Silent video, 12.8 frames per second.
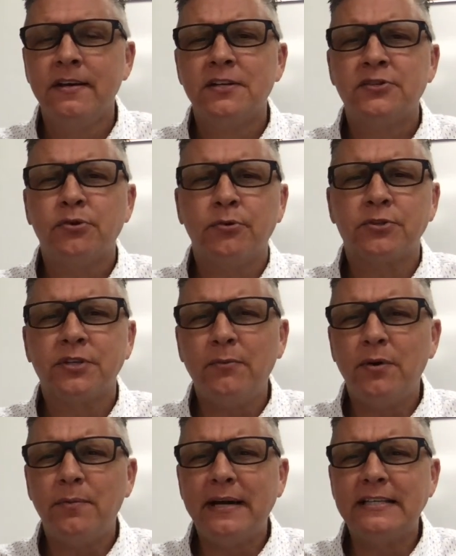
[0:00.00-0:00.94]
So
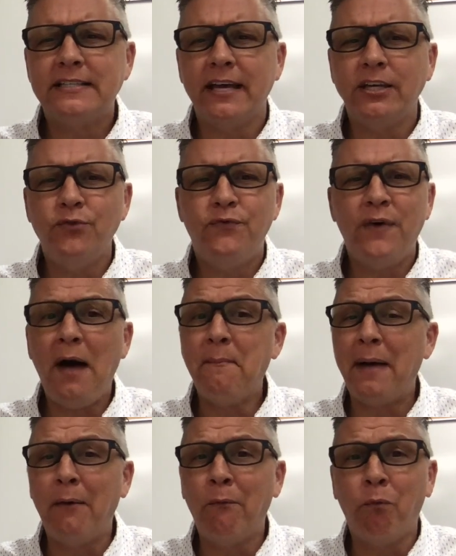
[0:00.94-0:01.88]
someone might say, you
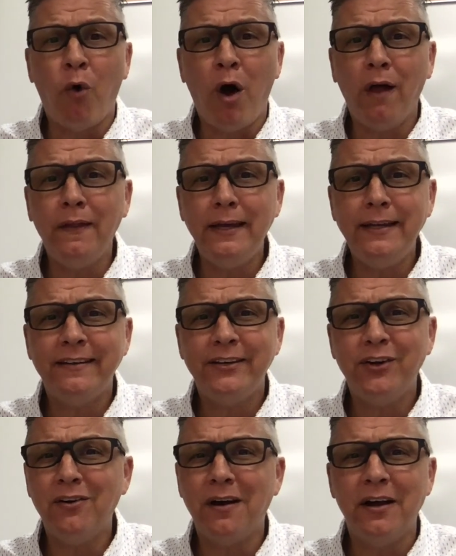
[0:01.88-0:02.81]
found my wallet?
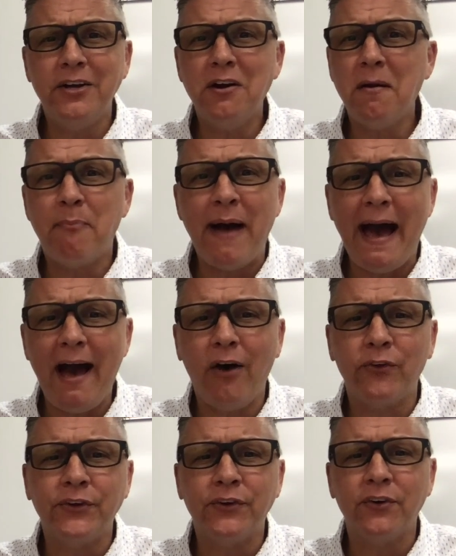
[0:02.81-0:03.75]
You're a
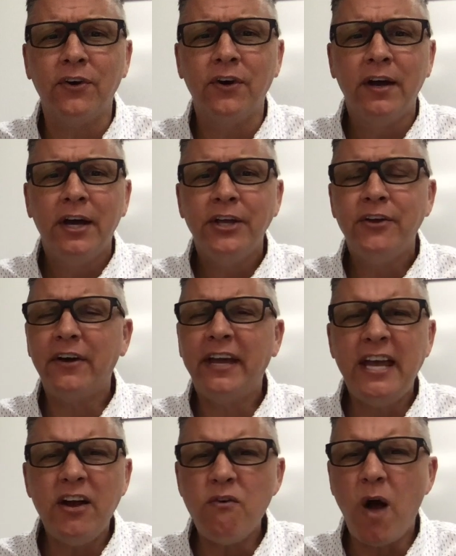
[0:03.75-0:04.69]
pal, you're a
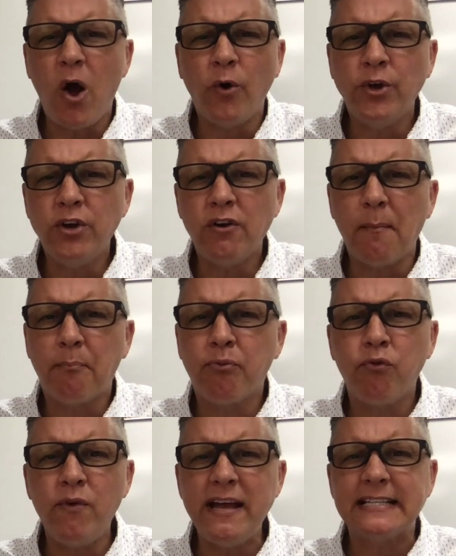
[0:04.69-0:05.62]
hero, you're a
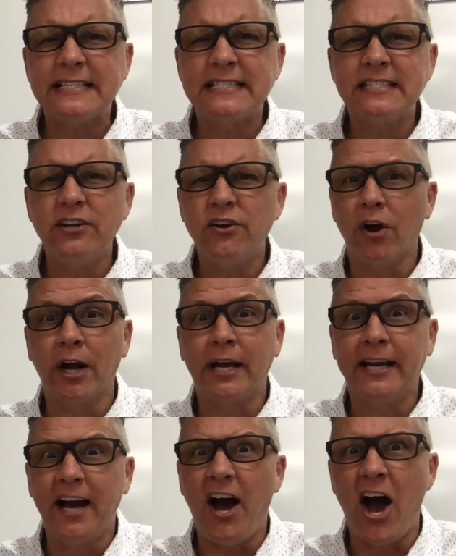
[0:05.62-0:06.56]
prince, you're a
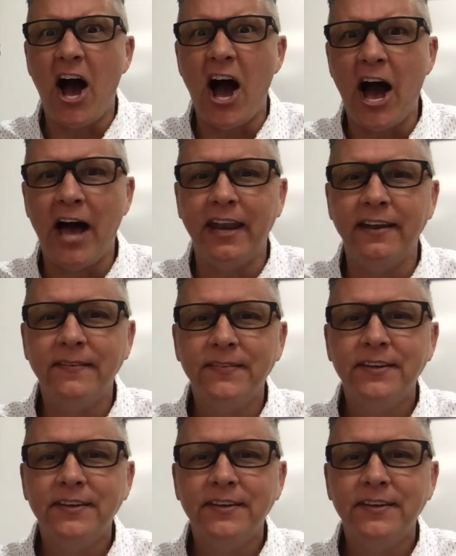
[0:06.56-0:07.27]
god.